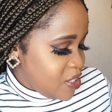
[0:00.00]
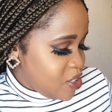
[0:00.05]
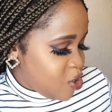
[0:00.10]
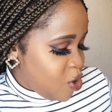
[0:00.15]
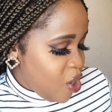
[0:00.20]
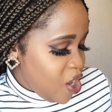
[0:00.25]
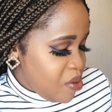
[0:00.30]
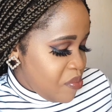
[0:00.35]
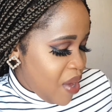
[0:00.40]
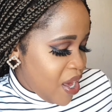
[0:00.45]

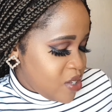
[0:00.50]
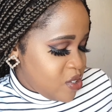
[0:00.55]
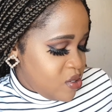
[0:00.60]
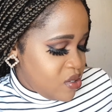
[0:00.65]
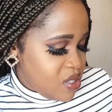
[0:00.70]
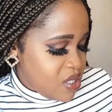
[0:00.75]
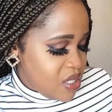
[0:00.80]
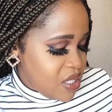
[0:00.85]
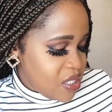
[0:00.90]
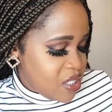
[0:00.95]
Going back to
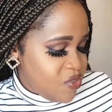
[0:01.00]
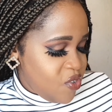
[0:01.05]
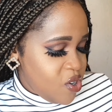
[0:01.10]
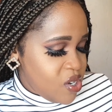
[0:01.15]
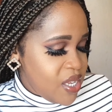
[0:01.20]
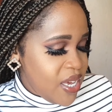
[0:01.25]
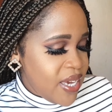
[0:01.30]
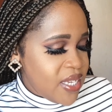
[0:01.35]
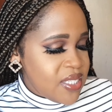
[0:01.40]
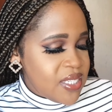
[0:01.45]
this
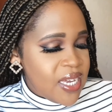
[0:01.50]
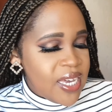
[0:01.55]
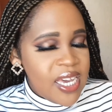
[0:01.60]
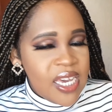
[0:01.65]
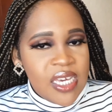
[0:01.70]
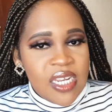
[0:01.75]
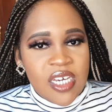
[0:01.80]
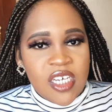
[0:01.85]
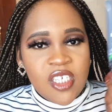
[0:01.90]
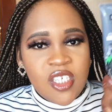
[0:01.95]
exfoliator,
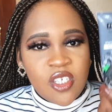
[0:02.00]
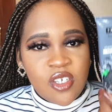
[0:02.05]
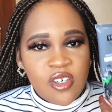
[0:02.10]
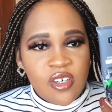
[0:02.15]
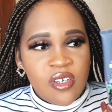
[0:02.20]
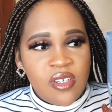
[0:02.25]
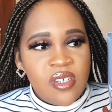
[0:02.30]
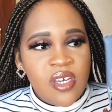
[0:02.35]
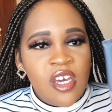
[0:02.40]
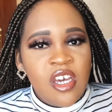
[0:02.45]
it is
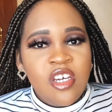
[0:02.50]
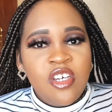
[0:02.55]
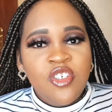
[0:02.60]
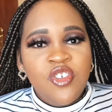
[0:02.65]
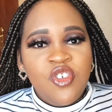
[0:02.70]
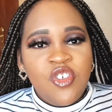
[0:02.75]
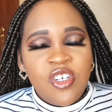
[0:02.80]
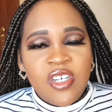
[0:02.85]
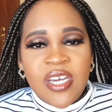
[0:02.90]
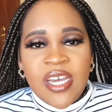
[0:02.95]
good.
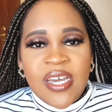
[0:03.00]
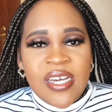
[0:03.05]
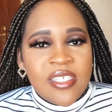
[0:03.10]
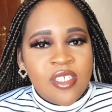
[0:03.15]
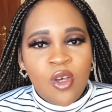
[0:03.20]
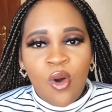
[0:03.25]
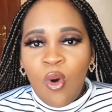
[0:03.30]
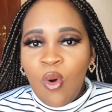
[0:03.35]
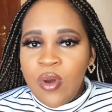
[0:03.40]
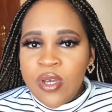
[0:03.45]
Sugar is
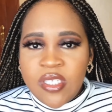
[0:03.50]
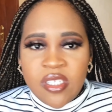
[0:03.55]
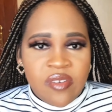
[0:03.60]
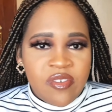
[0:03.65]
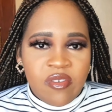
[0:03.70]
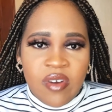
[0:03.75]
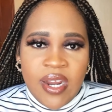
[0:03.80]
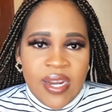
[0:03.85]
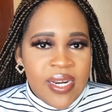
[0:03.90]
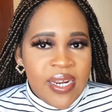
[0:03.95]
always a
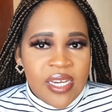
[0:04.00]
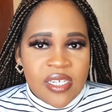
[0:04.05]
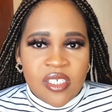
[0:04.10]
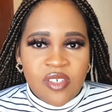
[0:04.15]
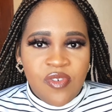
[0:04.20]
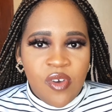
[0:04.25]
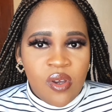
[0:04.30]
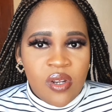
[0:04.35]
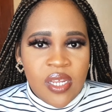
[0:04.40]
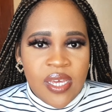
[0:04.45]
great
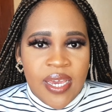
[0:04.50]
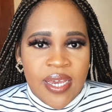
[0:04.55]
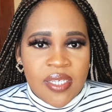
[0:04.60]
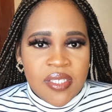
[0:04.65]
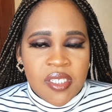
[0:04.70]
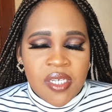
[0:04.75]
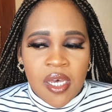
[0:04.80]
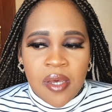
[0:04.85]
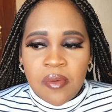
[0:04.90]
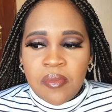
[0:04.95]

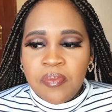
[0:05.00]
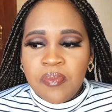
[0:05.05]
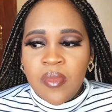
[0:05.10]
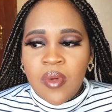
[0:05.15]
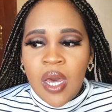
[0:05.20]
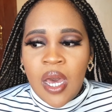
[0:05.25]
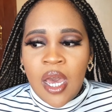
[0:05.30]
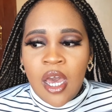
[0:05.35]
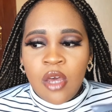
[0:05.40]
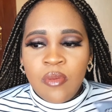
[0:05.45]
exfoliator.
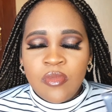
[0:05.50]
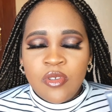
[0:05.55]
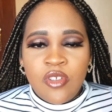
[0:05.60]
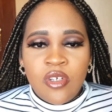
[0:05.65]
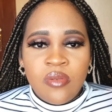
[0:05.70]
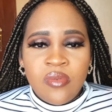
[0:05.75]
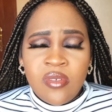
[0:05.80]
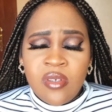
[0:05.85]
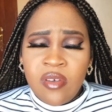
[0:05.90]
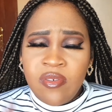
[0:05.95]
Um, in
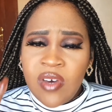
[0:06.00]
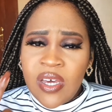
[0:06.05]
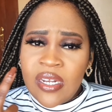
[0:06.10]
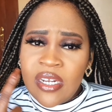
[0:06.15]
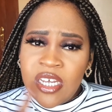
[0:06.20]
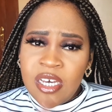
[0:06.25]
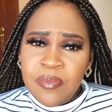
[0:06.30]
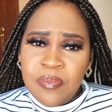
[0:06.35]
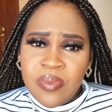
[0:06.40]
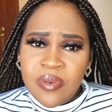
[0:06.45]
terms of a
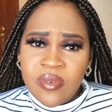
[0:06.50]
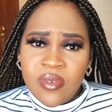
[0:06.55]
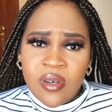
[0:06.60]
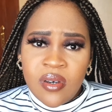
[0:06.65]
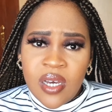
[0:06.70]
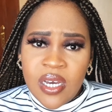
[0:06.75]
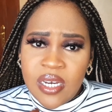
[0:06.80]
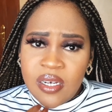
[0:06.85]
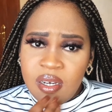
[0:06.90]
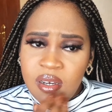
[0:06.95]
lip
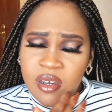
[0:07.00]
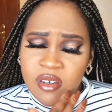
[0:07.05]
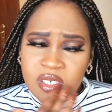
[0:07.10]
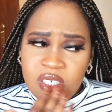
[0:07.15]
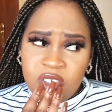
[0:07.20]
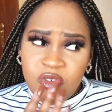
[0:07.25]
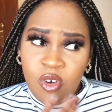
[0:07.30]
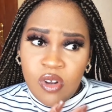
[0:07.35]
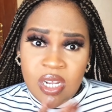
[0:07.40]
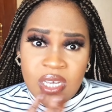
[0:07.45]

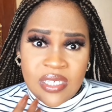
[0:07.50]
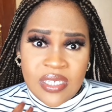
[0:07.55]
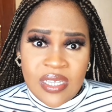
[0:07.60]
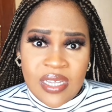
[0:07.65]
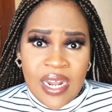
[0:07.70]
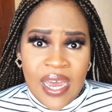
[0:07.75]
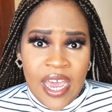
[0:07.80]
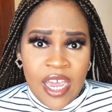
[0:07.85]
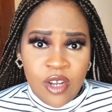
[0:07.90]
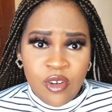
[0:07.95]
exfoliator
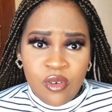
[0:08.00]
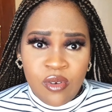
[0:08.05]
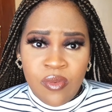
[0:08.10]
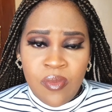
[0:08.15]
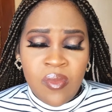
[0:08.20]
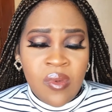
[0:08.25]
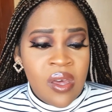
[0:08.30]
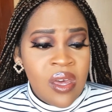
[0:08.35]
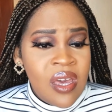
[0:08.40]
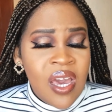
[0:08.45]
that I do,
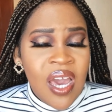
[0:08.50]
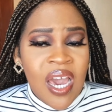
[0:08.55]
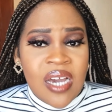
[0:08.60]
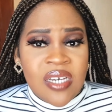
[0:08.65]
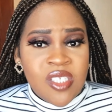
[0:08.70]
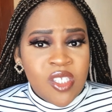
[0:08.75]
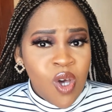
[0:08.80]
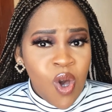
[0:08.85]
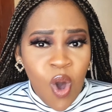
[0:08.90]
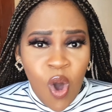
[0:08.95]

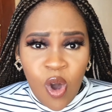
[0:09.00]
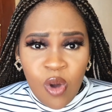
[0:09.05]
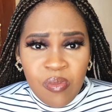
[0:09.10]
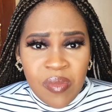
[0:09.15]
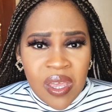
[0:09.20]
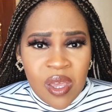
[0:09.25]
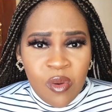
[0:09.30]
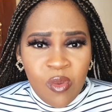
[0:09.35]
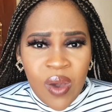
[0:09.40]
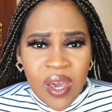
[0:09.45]
it's a
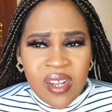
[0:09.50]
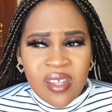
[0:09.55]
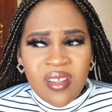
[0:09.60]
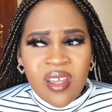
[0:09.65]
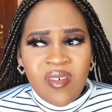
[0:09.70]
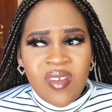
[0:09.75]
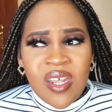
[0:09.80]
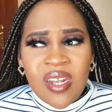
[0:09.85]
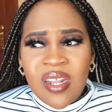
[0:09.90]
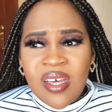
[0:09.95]
homemade one. It's
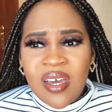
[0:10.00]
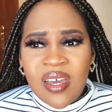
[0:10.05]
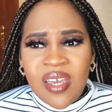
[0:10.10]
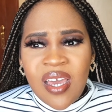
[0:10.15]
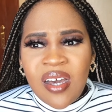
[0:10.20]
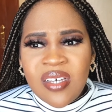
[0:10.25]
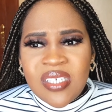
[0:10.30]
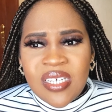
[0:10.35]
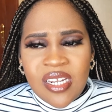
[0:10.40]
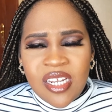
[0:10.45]
not even a
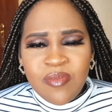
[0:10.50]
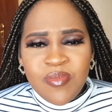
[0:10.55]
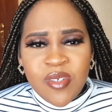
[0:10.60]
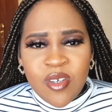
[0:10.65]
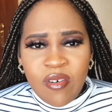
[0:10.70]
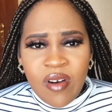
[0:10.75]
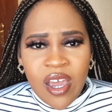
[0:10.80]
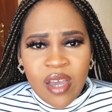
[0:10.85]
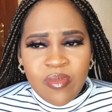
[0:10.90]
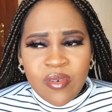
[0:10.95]
yeah, it's a lip
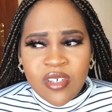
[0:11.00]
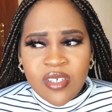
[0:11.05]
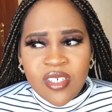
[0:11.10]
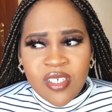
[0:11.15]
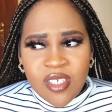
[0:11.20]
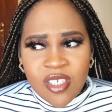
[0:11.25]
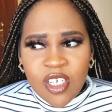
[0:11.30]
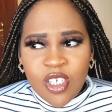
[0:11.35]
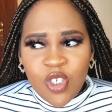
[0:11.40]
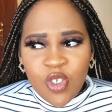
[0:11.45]
scrub
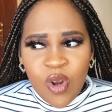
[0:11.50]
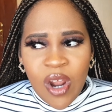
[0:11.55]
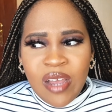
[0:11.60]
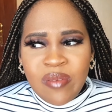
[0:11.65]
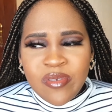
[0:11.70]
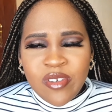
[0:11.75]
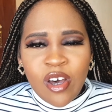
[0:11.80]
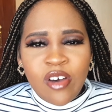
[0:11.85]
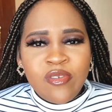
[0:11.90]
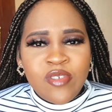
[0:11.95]
because a
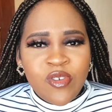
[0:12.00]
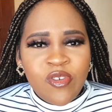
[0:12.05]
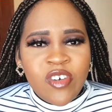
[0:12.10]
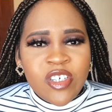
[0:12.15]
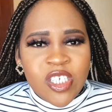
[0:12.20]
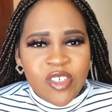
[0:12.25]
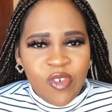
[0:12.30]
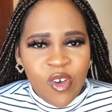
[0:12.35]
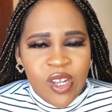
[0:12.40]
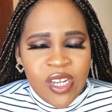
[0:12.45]
scrub's opt for
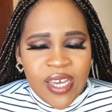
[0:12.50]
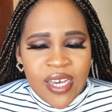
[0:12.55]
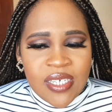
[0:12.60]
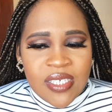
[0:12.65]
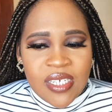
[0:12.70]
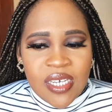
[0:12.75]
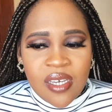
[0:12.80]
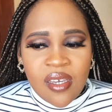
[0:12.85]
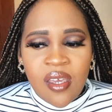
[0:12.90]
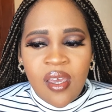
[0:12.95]

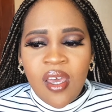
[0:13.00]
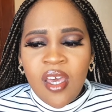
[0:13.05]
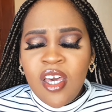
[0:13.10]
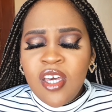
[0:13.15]
exfoliating.